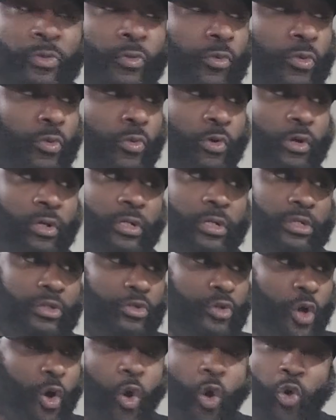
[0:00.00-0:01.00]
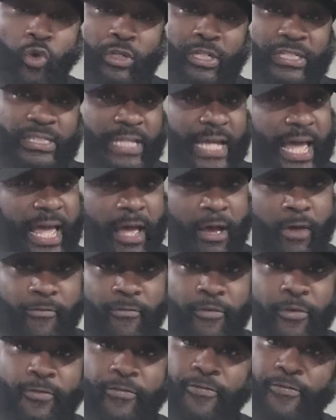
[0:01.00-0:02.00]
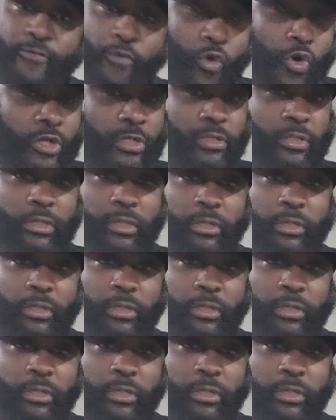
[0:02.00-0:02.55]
We want to, hold it down for the fort.